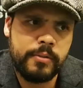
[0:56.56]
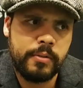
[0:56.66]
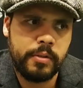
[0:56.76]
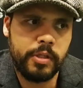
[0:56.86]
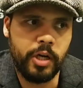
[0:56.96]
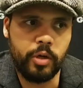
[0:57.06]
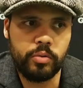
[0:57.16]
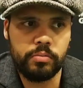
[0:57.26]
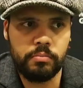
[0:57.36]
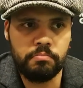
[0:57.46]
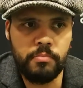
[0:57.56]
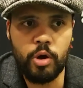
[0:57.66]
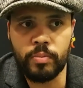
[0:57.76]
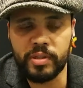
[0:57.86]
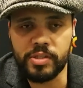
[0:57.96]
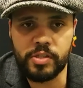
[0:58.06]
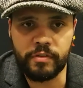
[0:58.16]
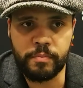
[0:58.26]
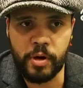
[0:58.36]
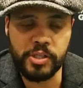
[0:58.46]
you know, moments
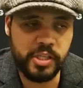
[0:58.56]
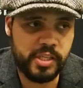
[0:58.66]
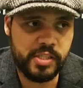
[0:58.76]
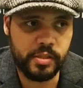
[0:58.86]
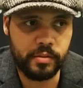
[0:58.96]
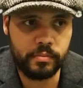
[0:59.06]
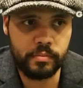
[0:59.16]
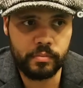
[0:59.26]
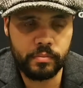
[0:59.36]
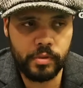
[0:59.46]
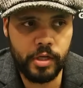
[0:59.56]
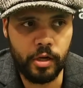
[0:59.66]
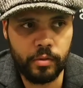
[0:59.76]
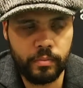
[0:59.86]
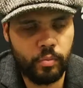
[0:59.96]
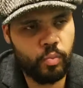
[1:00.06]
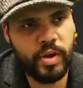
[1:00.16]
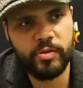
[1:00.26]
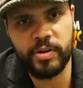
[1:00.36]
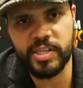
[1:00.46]
of prejudice, and, you know,
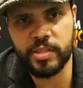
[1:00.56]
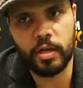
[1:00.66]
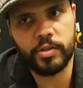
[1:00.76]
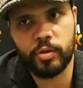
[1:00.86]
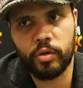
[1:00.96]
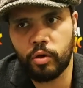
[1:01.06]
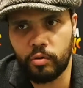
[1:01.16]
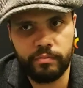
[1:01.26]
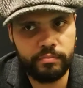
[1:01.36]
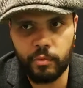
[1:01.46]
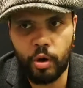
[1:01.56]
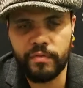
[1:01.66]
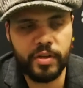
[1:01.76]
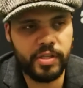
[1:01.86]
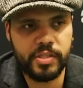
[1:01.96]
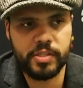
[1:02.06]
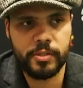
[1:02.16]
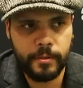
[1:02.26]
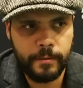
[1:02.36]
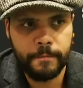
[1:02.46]
whether it's subtle or obvious,
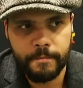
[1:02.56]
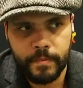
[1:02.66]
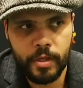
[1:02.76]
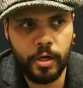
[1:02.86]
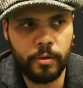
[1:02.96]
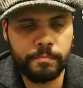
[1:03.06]
you know,